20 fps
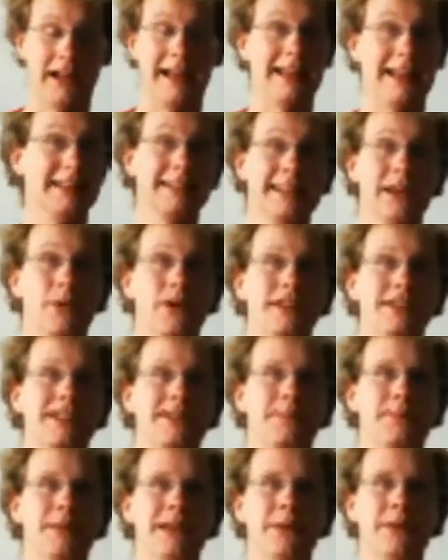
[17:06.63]
I guess they want to
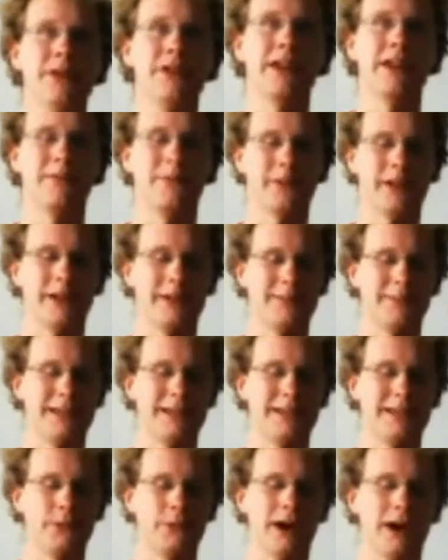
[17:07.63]
compete with Netflix
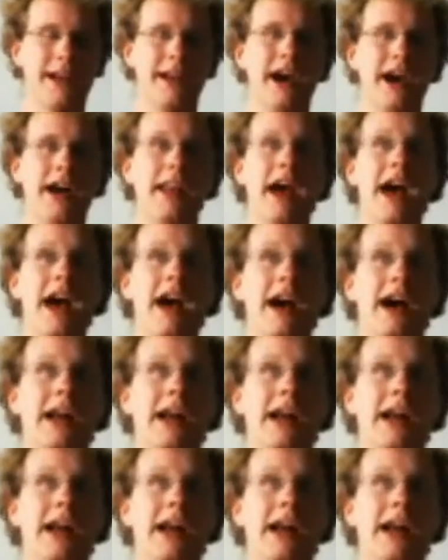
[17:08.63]
because why not?